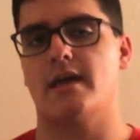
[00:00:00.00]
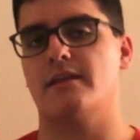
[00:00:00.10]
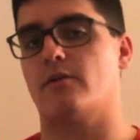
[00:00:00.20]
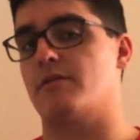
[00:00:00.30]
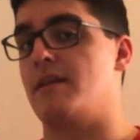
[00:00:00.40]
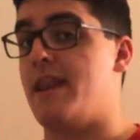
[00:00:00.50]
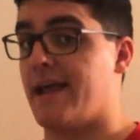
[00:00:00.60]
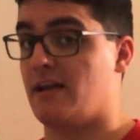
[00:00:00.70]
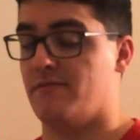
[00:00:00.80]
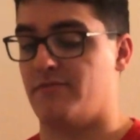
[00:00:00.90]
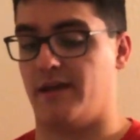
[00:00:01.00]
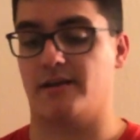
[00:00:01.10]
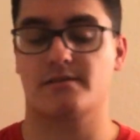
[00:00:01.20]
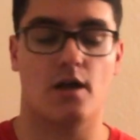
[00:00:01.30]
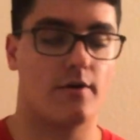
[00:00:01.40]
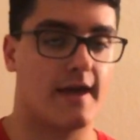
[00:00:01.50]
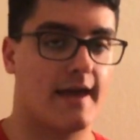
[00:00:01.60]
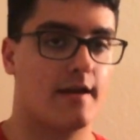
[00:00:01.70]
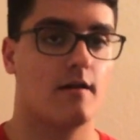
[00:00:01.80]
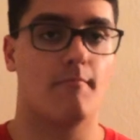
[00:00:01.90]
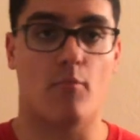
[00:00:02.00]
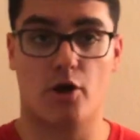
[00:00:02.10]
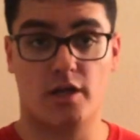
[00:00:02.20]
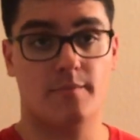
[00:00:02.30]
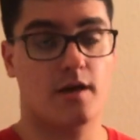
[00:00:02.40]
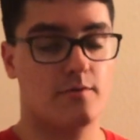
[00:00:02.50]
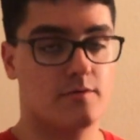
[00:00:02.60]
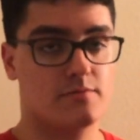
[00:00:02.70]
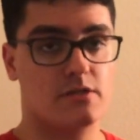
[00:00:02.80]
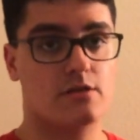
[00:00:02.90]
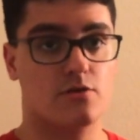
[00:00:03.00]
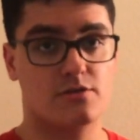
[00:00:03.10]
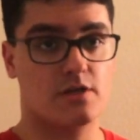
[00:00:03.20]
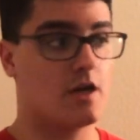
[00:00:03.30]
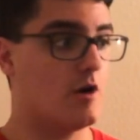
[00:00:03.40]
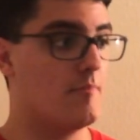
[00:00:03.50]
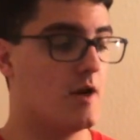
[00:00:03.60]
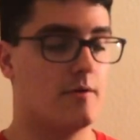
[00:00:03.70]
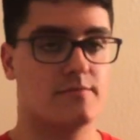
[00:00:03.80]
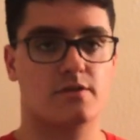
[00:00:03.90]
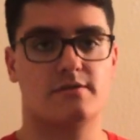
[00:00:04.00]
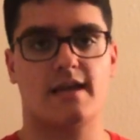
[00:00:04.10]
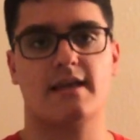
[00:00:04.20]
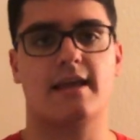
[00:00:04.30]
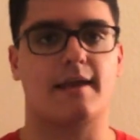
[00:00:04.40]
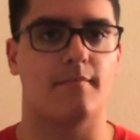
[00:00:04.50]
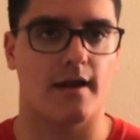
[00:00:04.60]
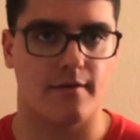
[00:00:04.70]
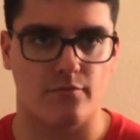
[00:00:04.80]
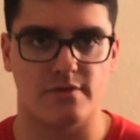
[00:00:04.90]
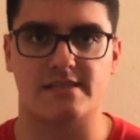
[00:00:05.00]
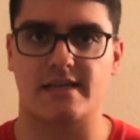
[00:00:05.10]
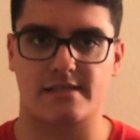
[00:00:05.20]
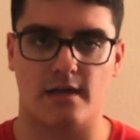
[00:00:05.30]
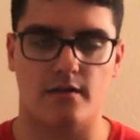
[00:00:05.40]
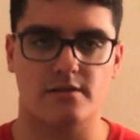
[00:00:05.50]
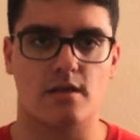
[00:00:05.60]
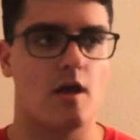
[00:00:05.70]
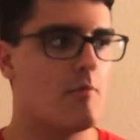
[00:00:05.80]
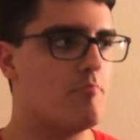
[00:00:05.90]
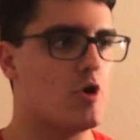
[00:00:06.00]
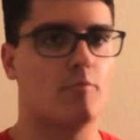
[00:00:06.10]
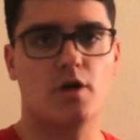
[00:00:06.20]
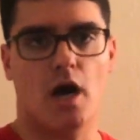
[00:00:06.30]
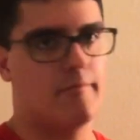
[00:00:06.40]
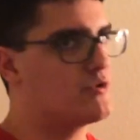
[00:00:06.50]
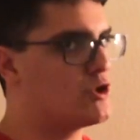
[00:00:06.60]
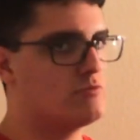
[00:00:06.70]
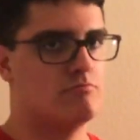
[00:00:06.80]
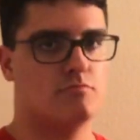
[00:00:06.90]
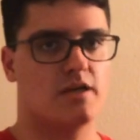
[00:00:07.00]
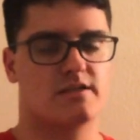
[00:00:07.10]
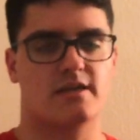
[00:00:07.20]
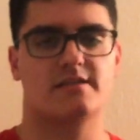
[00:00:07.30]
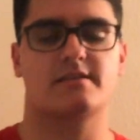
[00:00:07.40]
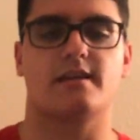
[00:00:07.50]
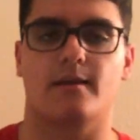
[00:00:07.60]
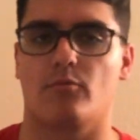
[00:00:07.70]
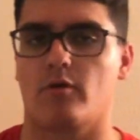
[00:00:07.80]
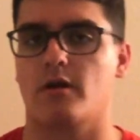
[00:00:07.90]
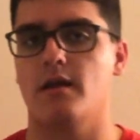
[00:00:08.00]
Here are the negative things, okay? Market minimums, those, minimums, so say in mine was $6, boom, gone, doesn't exist anymore.